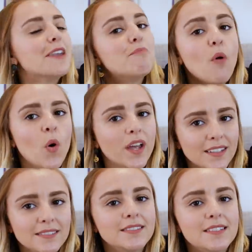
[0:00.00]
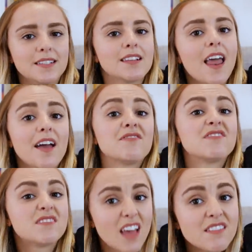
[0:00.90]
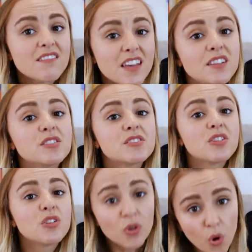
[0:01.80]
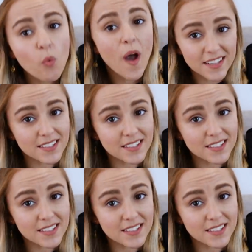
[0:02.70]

And boy, does life send things your way